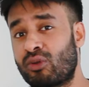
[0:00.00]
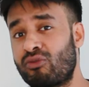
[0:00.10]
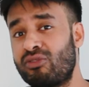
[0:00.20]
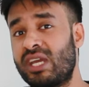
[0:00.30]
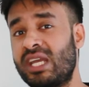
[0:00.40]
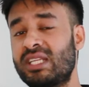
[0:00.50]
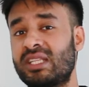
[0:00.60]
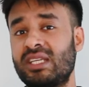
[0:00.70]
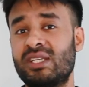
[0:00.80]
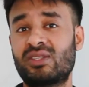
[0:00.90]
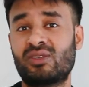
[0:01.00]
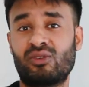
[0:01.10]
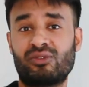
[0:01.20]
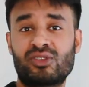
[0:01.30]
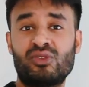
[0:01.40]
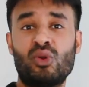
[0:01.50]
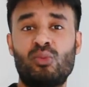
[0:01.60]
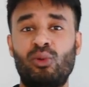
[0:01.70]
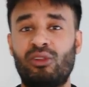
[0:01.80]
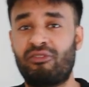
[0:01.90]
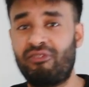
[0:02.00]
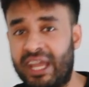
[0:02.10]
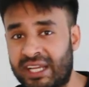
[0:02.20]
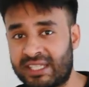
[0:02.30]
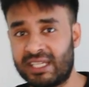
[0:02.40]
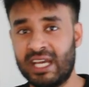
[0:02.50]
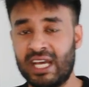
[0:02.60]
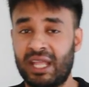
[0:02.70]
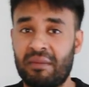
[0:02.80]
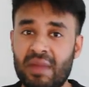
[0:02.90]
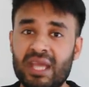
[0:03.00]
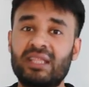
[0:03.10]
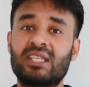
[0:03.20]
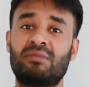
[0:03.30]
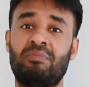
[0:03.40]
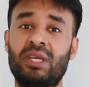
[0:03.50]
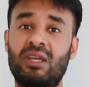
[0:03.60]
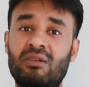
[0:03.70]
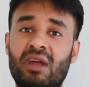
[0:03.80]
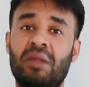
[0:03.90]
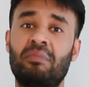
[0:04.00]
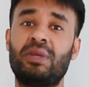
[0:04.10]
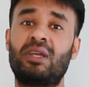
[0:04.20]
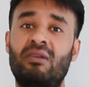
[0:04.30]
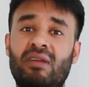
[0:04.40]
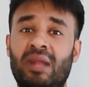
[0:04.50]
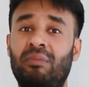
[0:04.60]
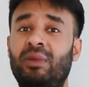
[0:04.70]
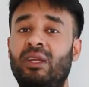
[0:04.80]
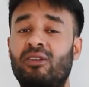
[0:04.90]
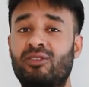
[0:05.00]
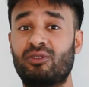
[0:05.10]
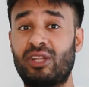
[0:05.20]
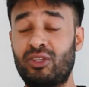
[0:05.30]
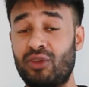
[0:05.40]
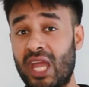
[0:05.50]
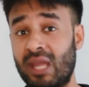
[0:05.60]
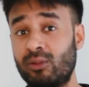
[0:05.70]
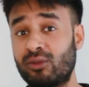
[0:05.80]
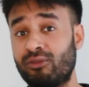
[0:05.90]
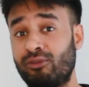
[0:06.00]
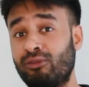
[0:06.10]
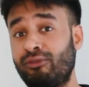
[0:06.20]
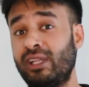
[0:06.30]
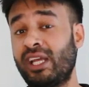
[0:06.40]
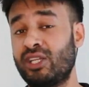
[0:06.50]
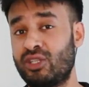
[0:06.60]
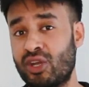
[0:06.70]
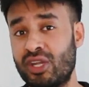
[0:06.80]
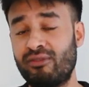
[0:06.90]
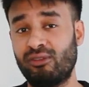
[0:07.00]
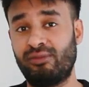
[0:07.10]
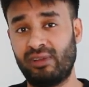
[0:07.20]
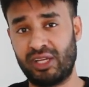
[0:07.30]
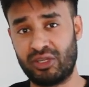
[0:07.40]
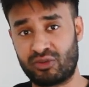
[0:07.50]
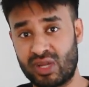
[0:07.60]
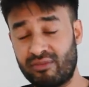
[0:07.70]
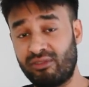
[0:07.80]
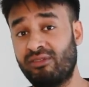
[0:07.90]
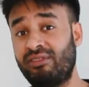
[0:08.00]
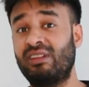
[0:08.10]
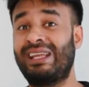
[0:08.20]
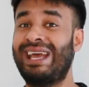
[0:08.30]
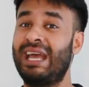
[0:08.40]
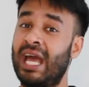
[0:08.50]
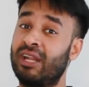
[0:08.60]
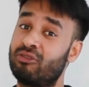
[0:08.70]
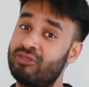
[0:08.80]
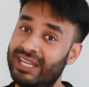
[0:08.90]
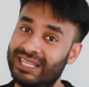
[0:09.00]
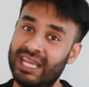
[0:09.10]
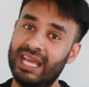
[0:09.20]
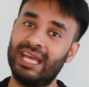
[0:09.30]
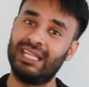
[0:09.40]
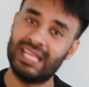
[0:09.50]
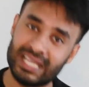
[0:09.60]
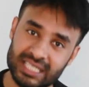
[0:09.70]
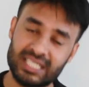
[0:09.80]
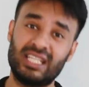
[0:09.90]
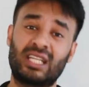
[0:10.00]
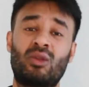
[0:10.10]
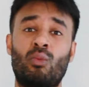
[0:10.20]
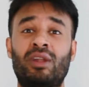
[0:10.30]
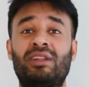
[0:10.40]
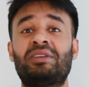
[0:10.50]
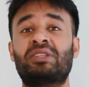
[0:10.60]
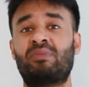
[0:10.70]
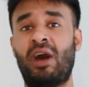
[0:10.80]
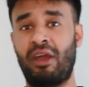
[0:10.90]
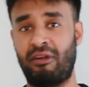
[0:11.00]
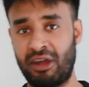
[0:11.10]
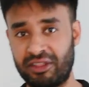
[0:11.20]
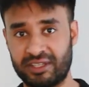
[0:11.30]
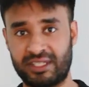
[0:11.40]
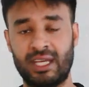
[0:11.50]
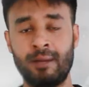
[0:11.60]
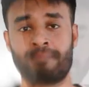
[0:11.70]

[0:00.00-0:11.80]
create these sort of snowball effects that make this bigger and bigger and bigger, so that you're able to fulfill a journey, fulfill a dream, fulfill and create a legacy that can one day inspire others.